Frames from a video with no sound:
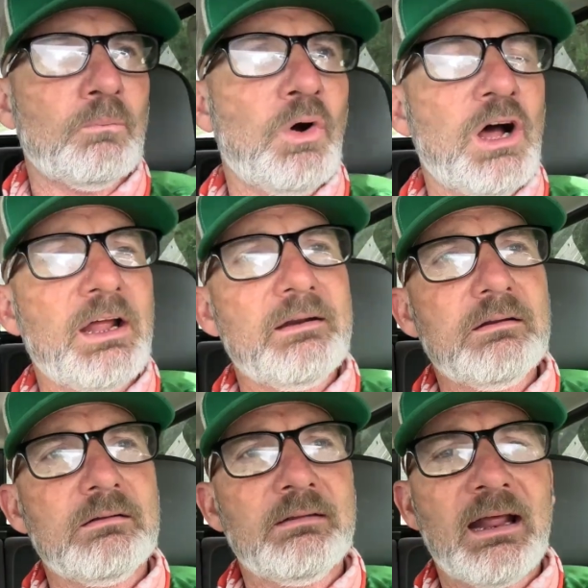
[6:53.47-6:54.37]

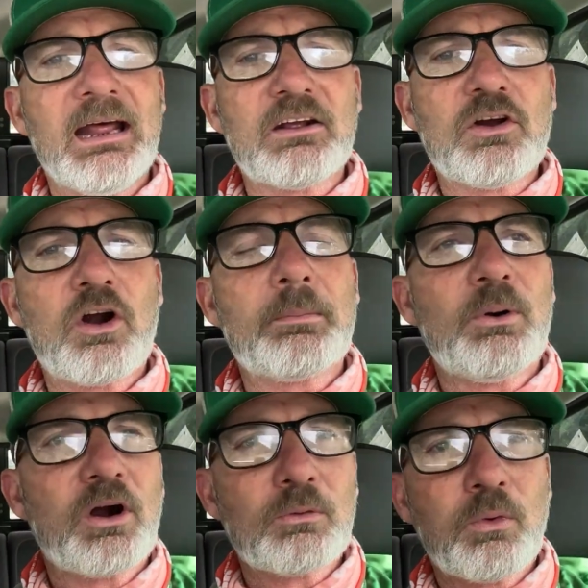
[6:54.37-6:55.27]
one that had a car
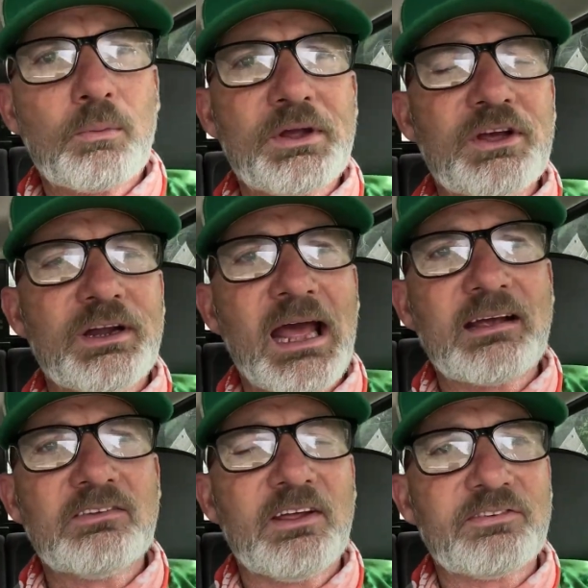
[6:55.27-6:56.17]
park where we couldn't
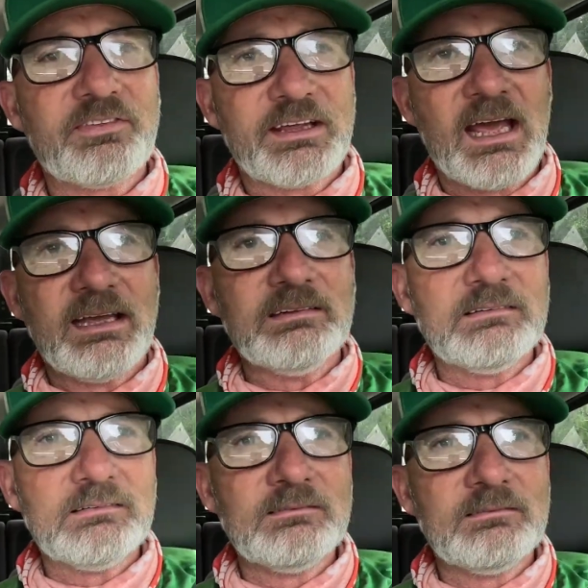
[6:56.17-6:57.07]
access the gate.
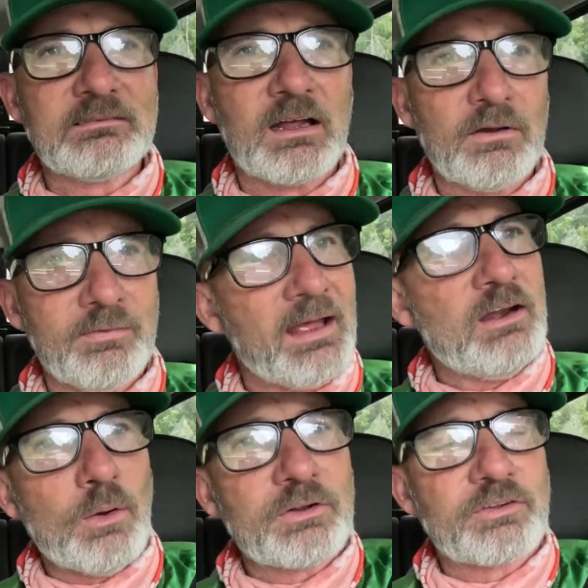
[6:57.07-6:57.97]
So they
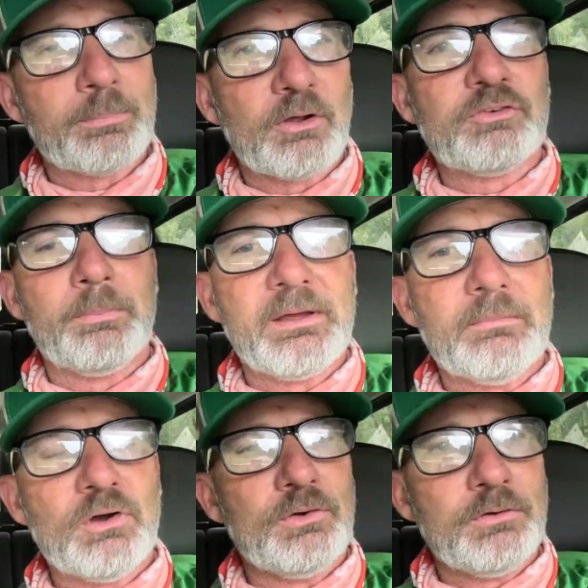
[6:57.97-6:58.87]
know it's supposed to be
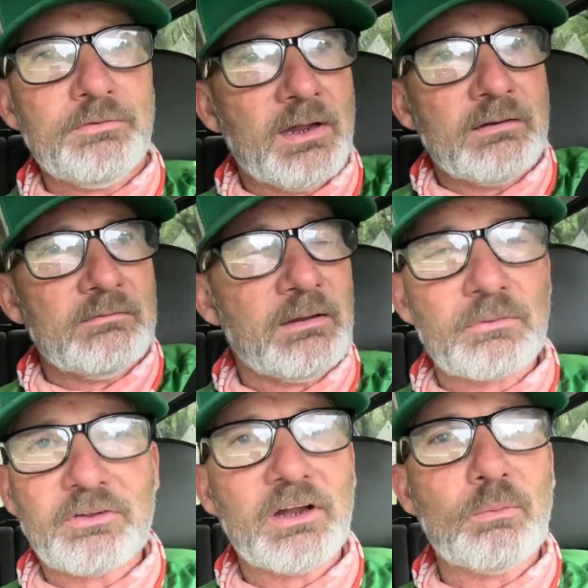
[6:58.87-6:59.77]
moved and it
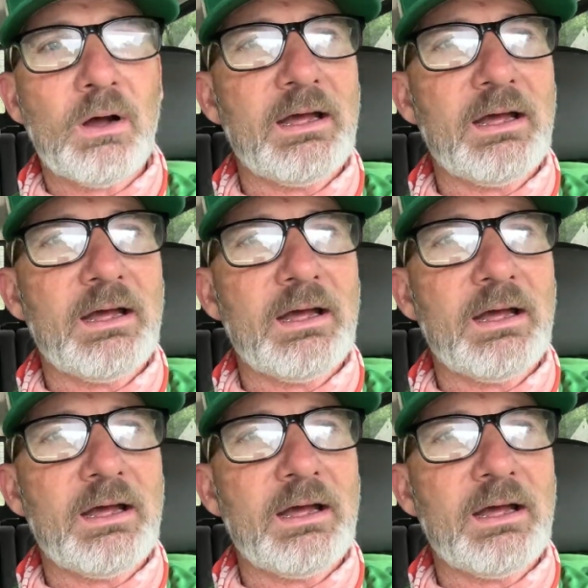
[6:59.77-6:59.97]
was in the